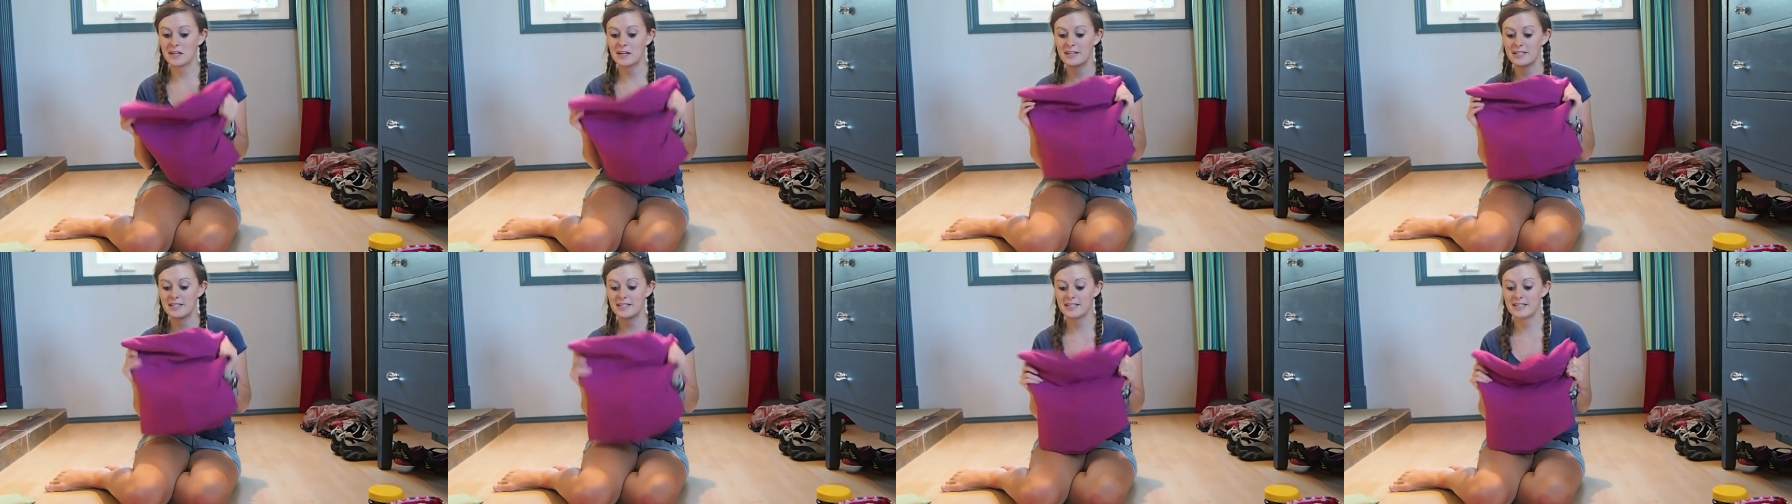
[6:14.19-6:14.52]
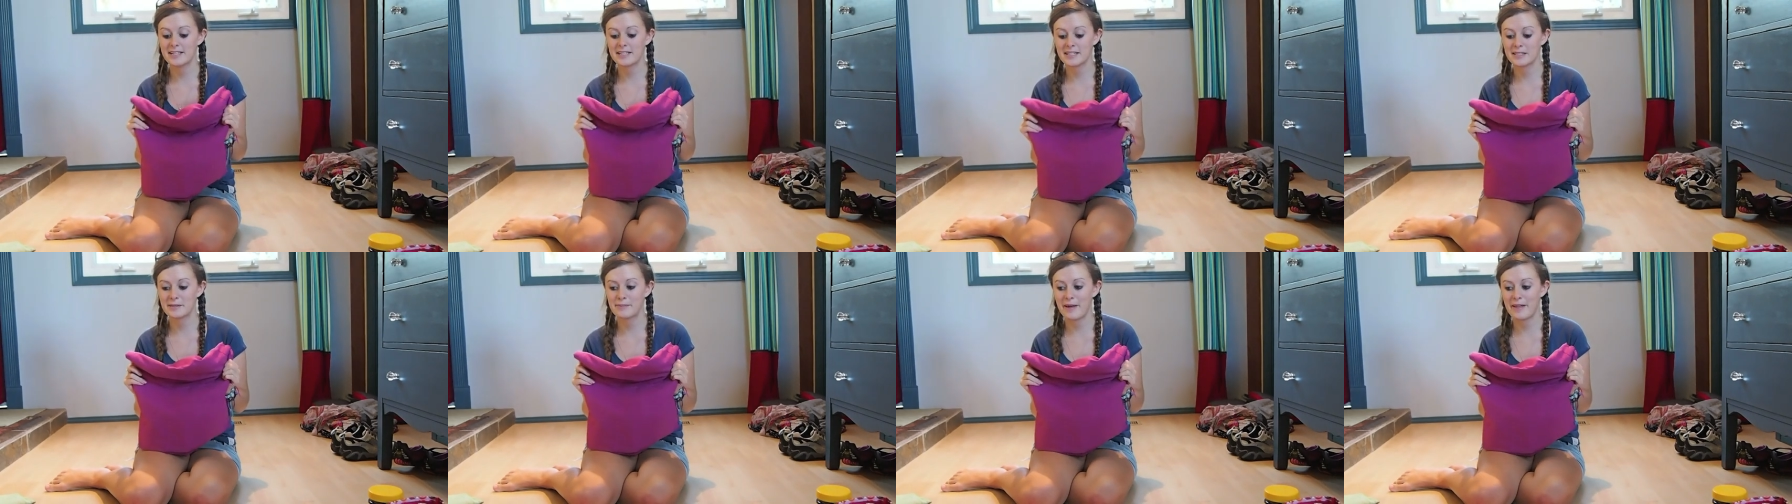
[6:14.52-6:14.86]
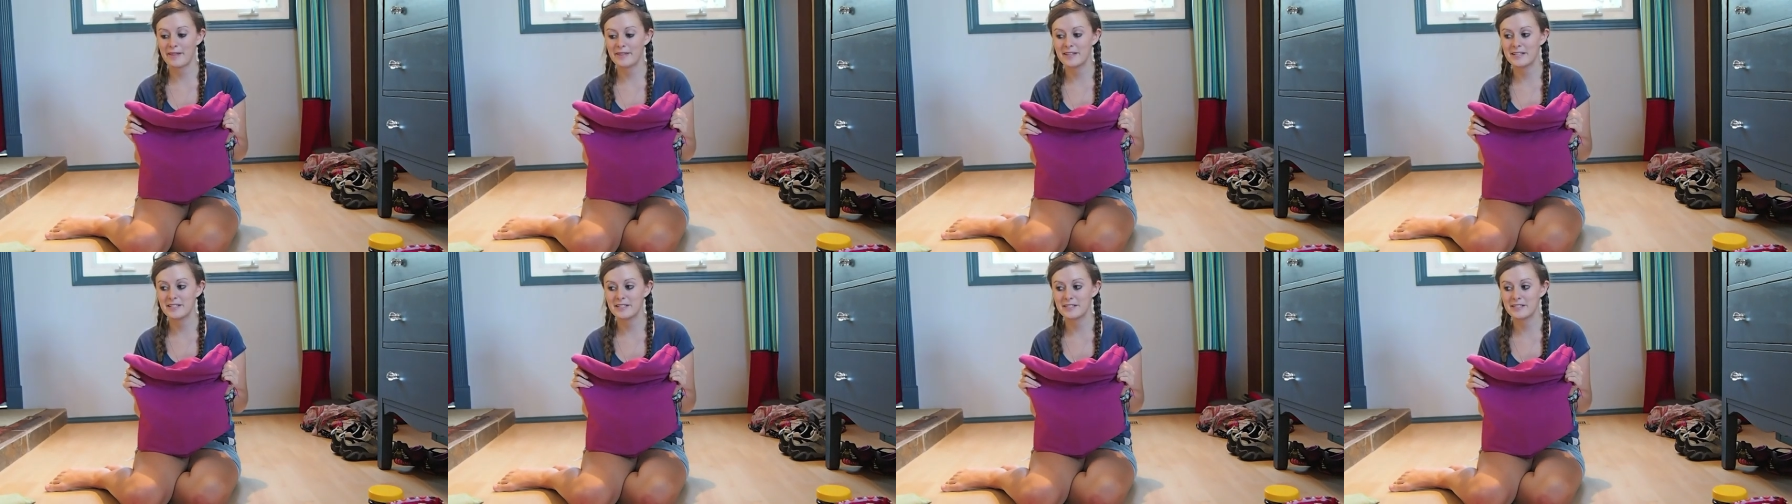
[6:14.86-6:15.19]
I didn't
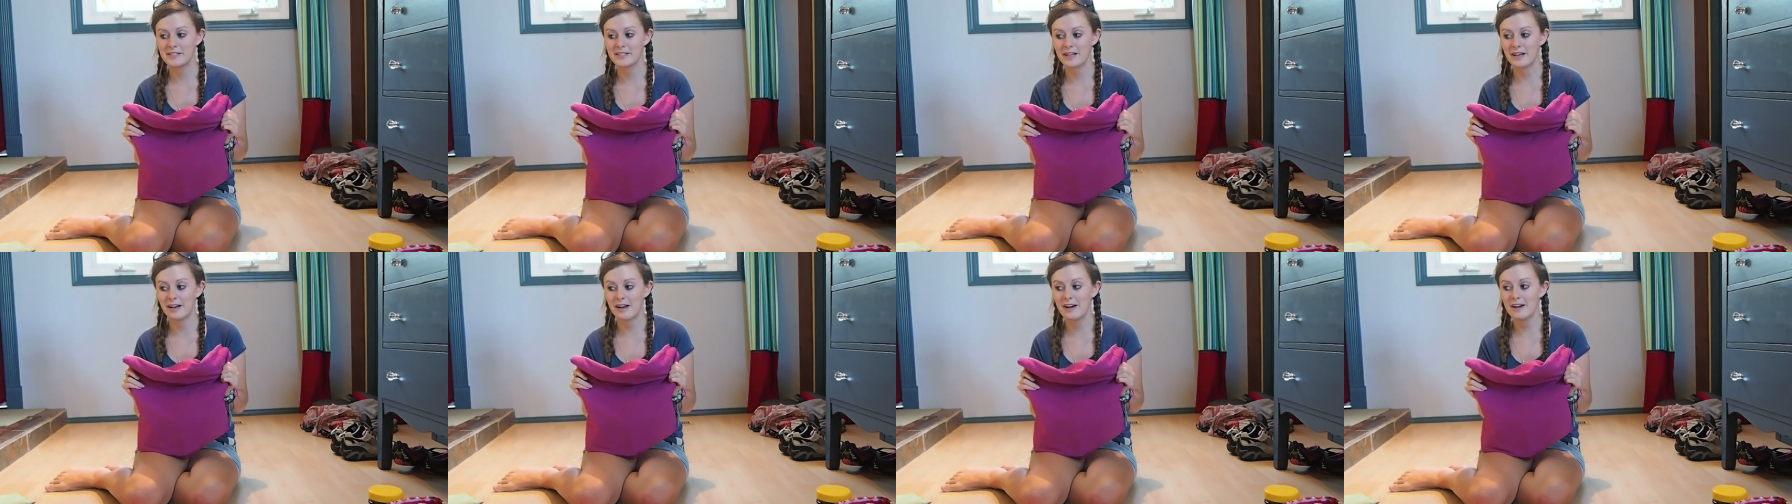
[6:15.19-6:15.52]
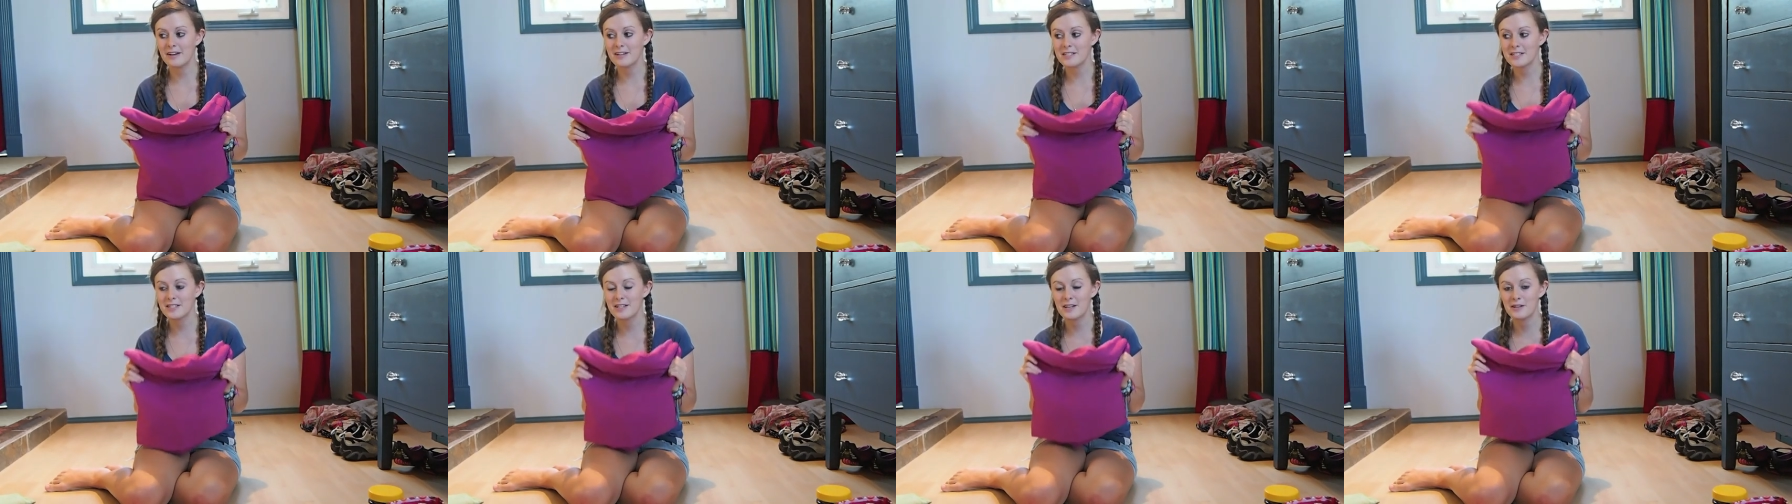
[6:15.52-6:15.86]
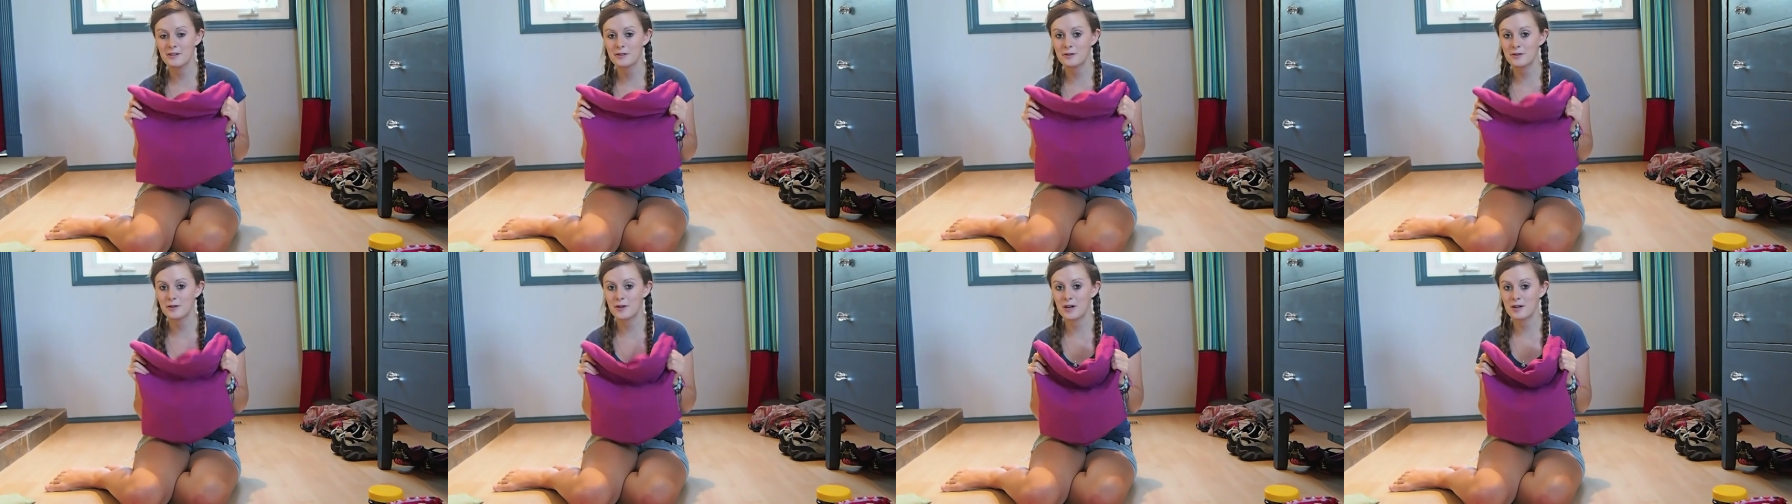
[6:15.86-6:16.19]
expect these to last, and I
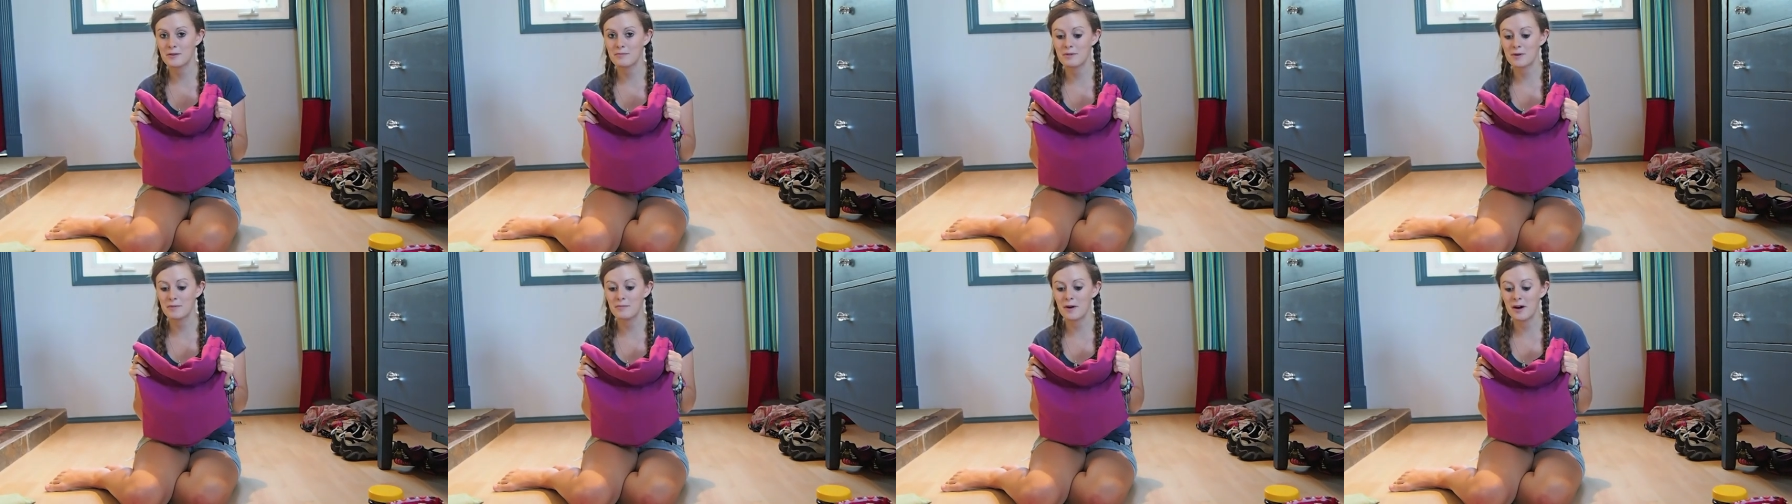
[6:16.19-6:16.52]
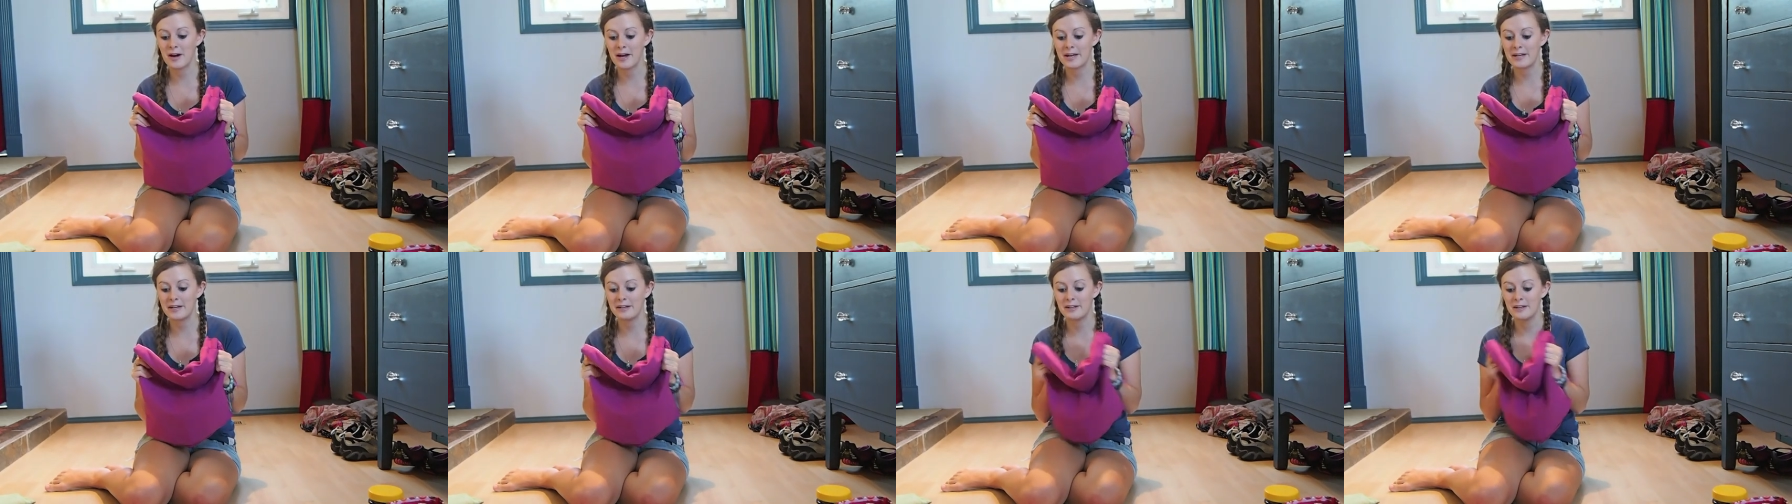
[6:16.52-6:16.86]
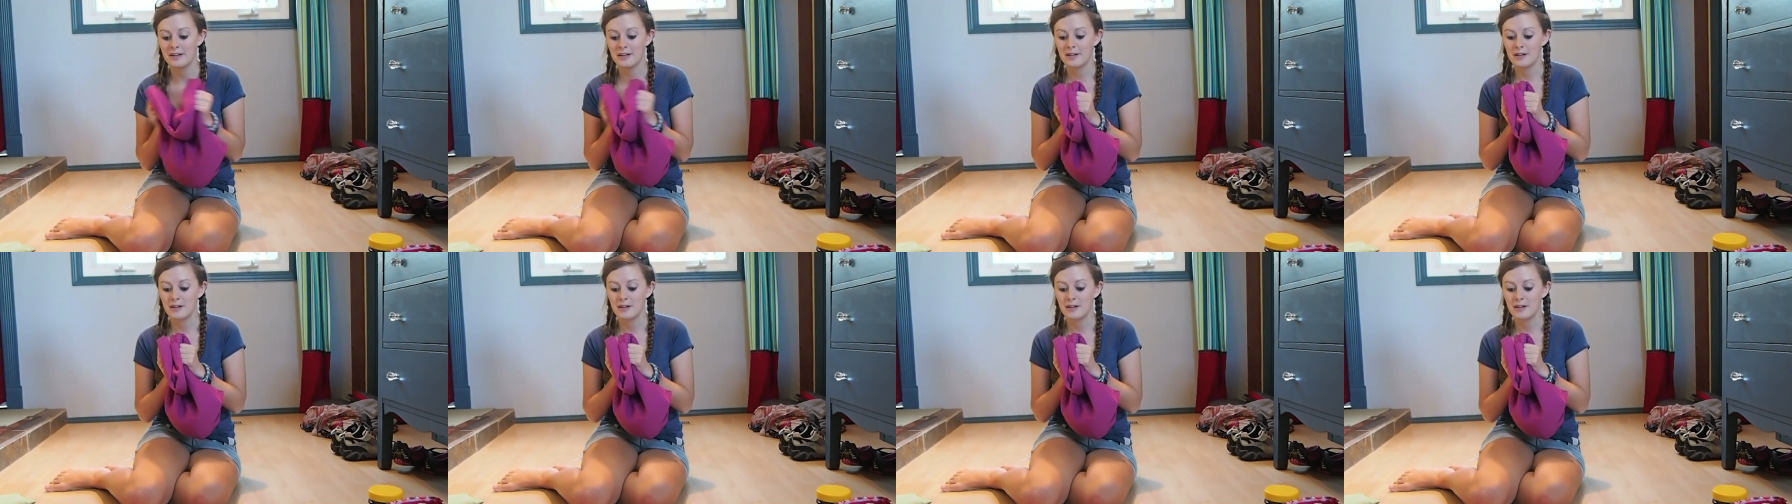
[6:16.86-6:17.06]
thought I'd be buying